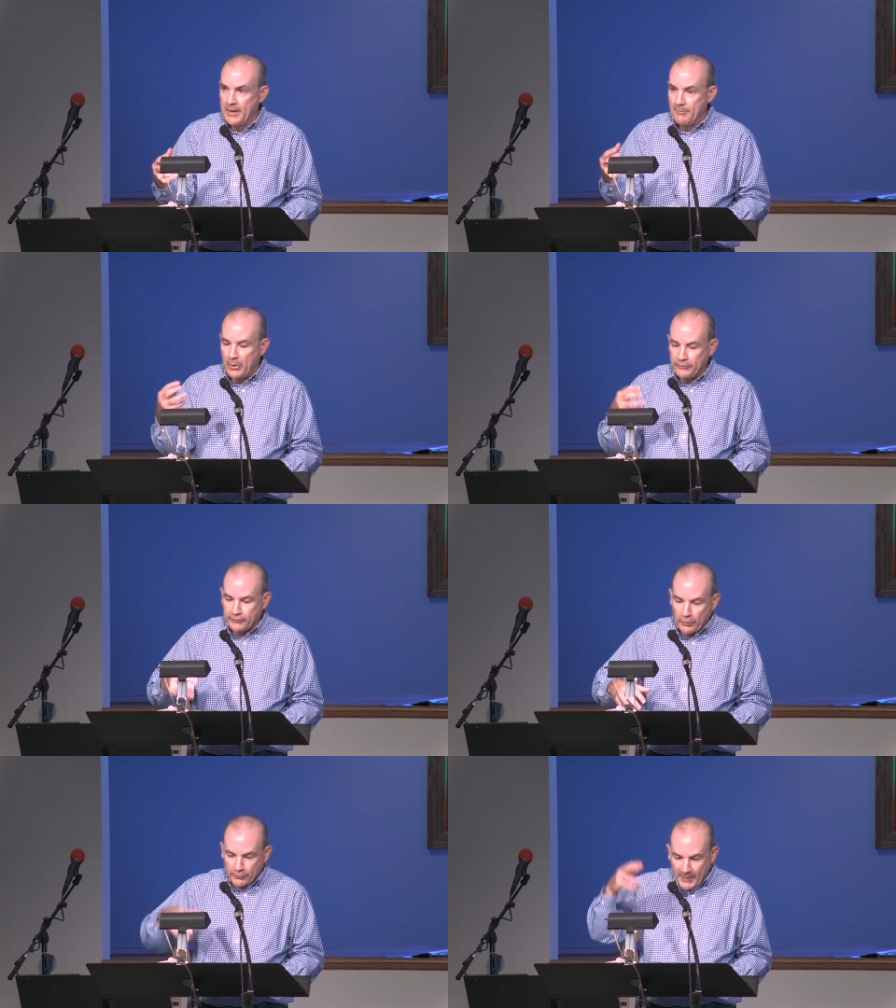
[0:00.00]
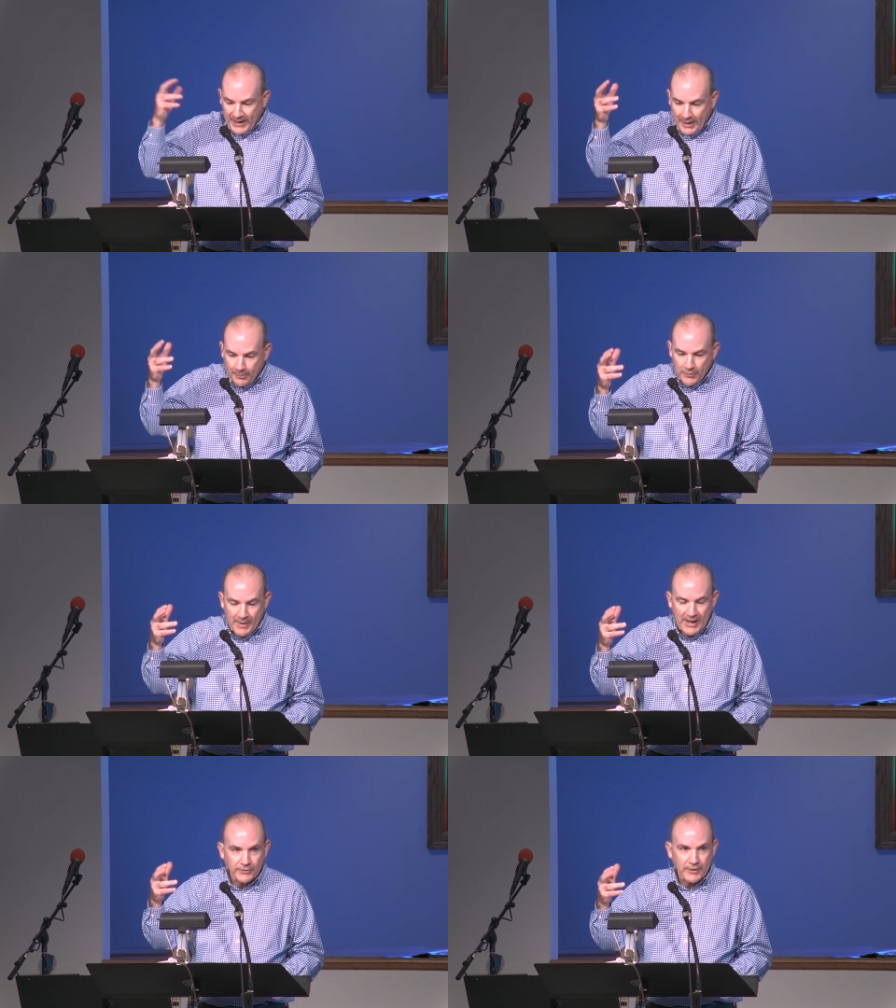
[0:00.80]
Moses goes back up on the
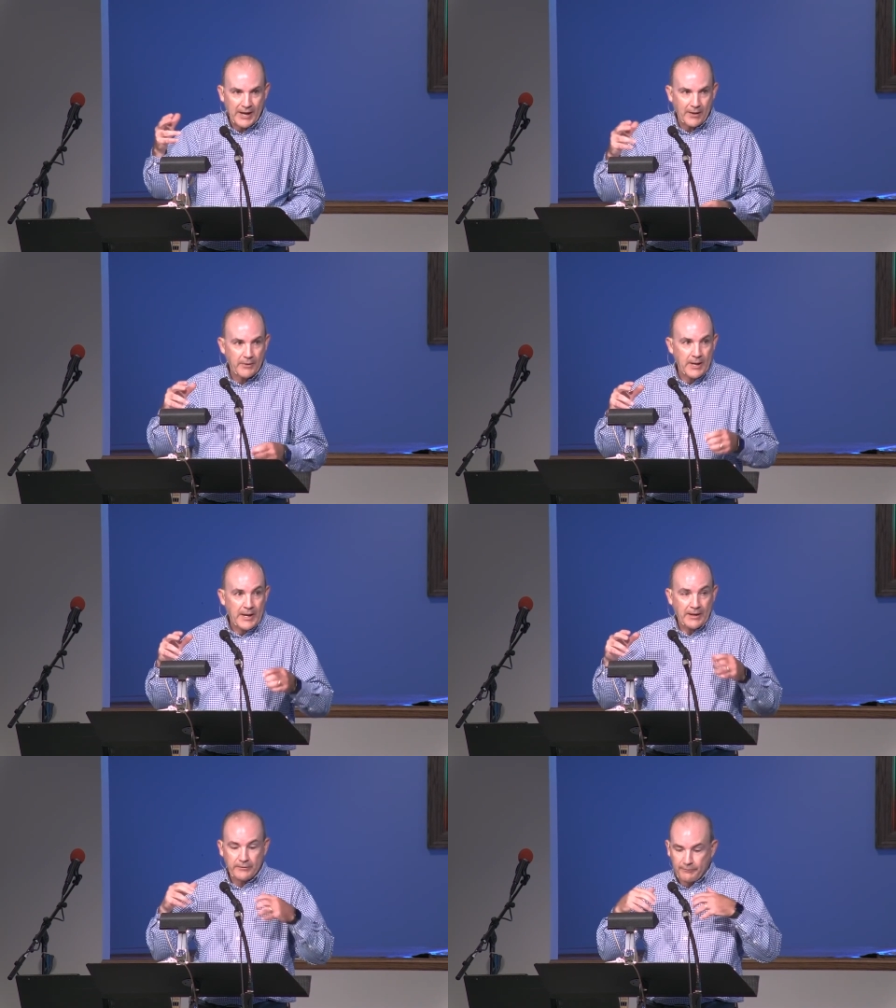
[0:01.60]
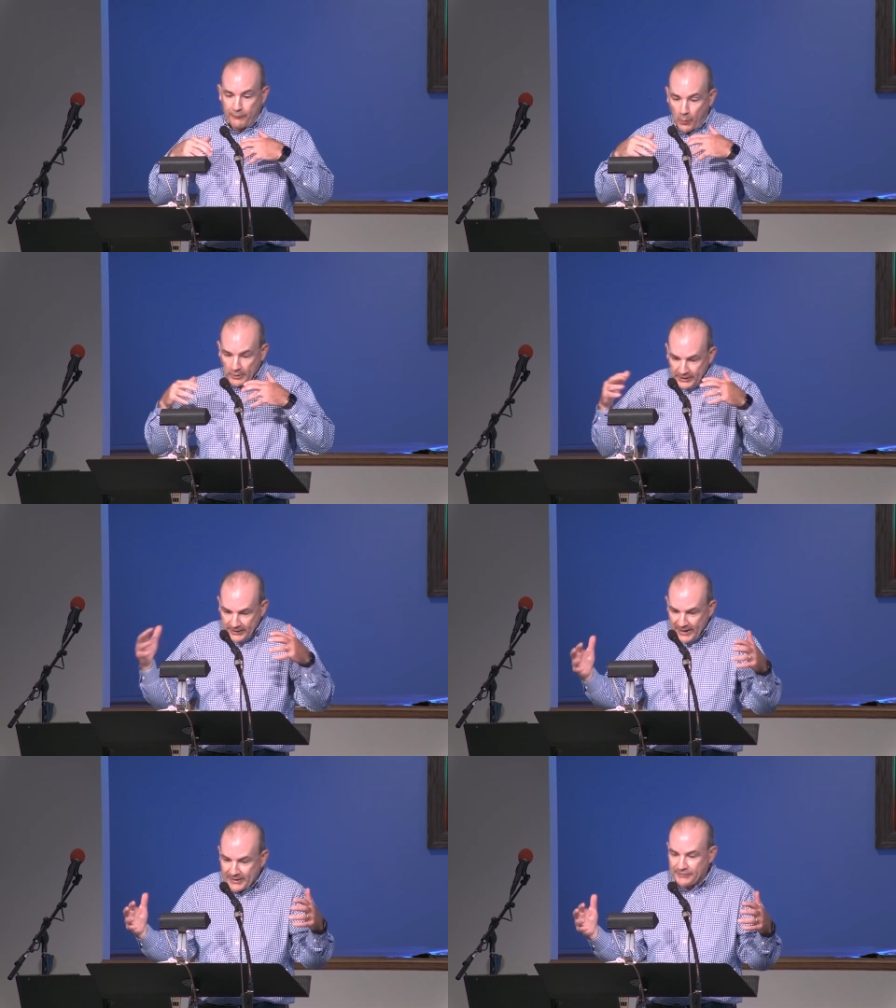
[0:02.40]
mountain now. It's 40
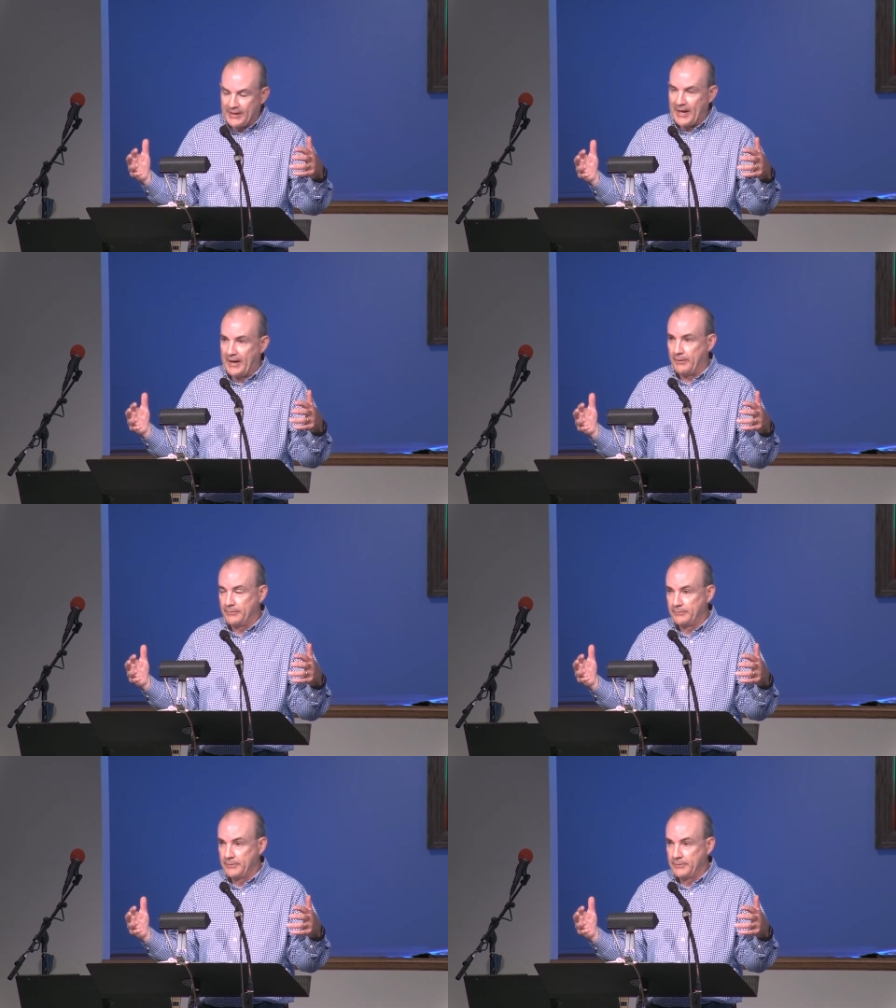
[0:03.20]
days now.